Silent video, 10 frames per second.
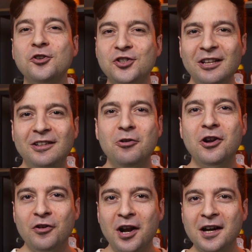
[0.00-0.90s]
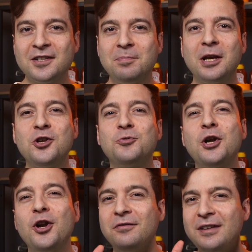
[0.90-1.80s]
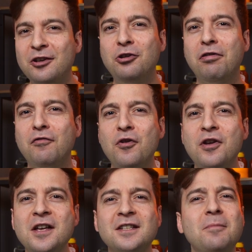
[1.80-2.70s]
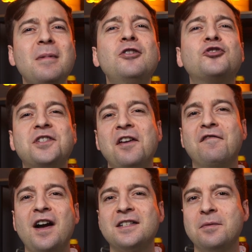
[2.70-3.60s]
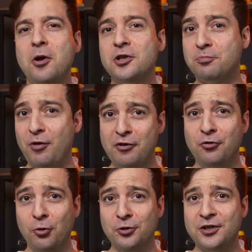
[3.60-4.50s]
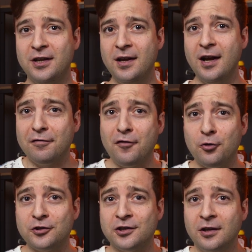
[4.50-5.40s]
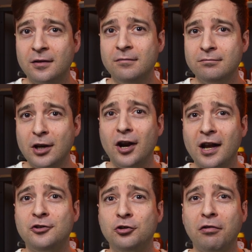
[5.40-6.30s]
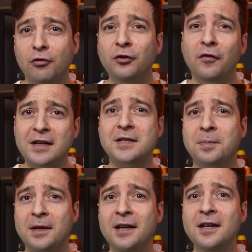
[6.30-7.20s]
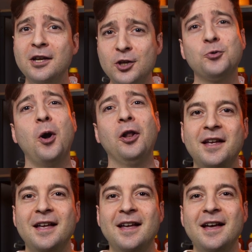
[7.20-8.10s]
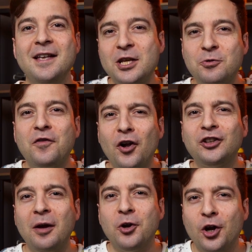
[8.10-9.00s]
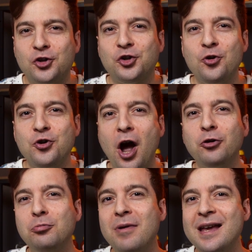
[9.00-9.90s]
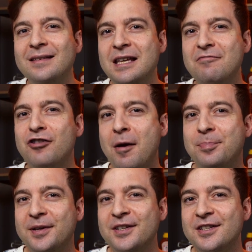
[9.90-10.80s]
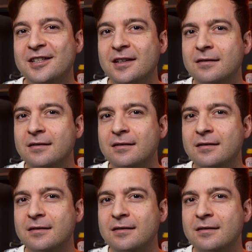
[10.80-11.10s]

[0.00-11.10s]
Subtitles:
sit down and relax because we're gonna take you through some interesting facts about spring rolls. And of course, we're gonna get you through the recipe as well. And since we've got time, we're gonna show you how to make the wrappers